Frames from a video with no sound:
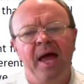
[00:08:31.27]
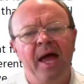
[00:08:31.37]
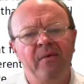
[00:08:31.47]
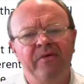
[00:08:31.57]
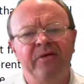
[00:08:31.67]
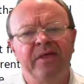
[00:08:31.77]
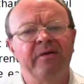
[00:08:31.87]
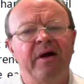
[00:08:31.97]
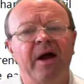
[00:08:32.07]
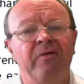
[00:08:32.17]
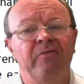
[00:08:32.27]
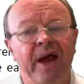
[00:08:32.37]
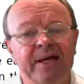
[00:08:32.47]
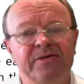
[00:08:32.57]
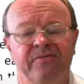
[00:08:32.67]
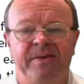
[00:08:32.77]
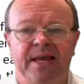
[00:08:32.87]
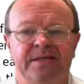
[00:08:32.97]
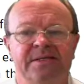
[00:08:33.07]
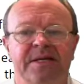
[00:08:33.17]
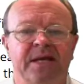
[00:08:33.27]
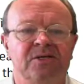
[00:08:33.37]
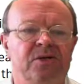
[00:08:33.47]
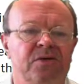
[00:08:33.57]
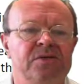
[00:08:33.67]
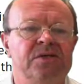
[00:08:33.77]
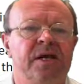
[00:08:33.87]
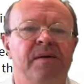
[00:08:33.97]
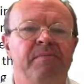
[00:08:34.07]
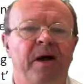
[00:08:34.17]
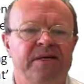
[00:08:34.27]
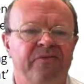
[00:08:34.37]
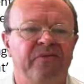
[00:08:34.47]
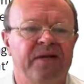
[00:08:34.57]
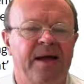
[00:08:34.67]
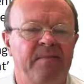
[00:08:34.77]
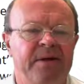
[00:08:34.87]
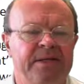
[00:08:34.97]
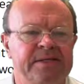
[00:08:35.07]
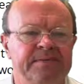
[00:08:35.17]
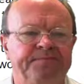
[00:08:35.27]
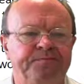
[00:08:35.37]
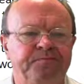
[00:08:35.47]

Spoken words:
However, there are a range of balance dates used by different companies.